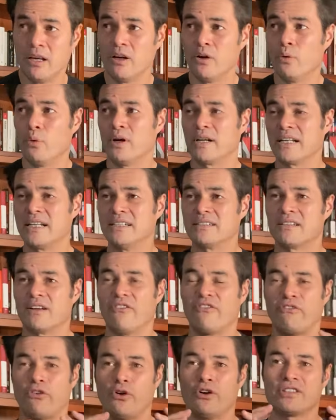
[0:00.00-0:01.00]
what is the
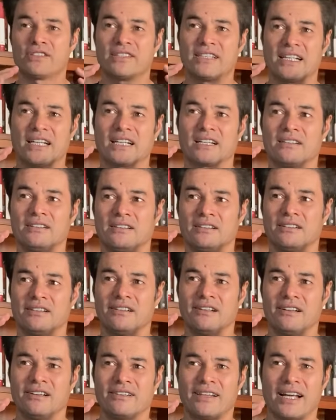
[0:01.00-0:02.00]
first thing
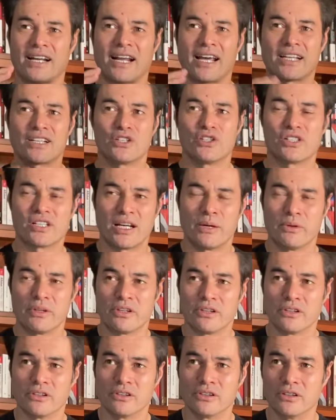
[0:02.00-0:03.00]
that I can share with
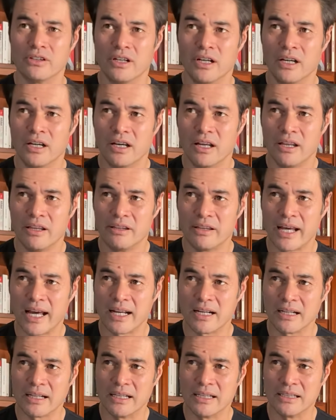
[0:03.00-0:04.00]
you
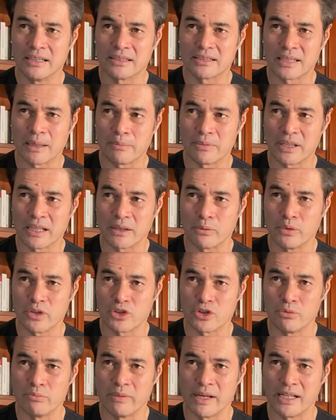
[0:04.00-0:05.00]
that is something which
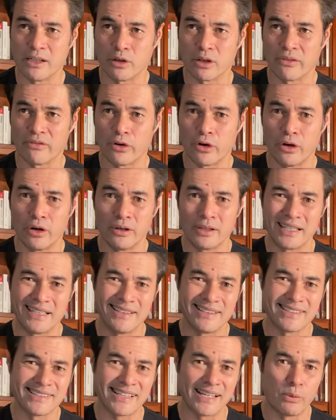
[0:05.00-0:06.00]
you may not have heard in
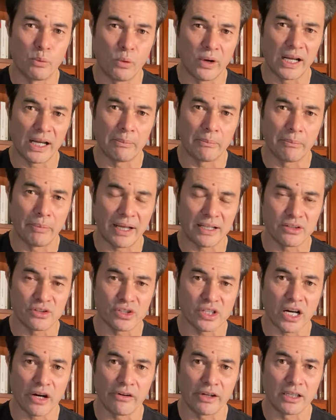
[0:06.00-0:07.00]
the same way I'm about to
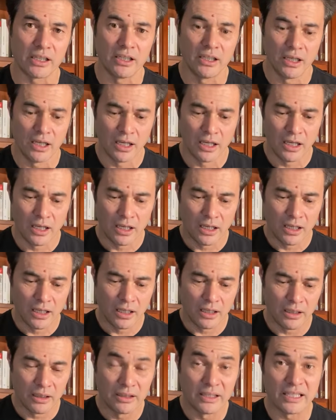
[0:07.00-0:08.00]
share it?
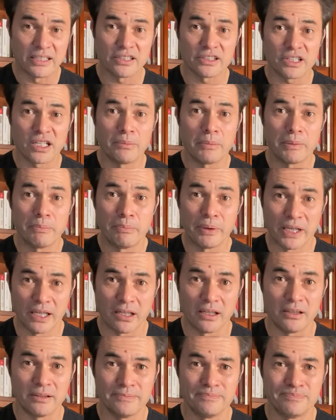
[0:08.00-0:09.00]
This is going to be
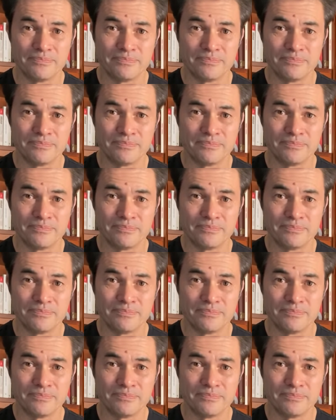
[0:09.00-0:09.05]
bigger